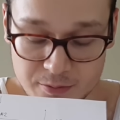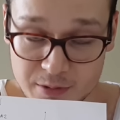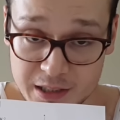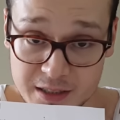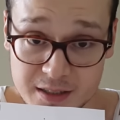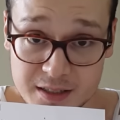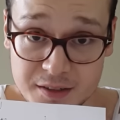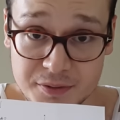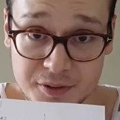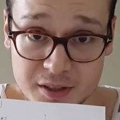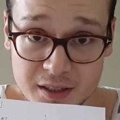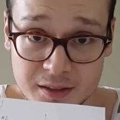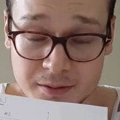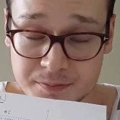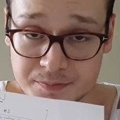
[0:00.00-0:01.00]
when it's
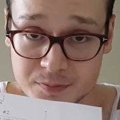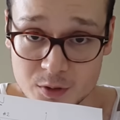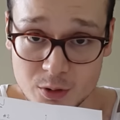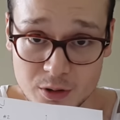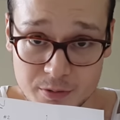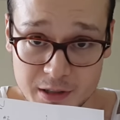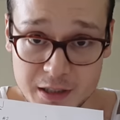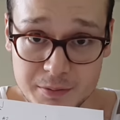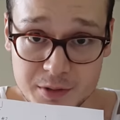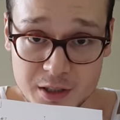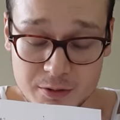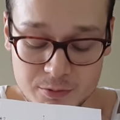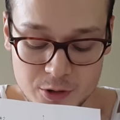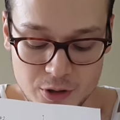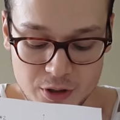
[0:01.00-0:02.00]
iftar or when I'm
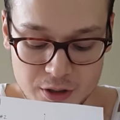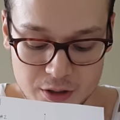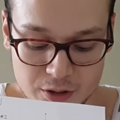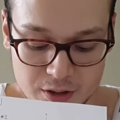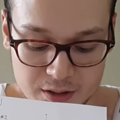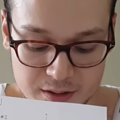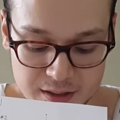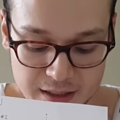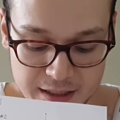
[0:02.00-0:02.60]
done working out,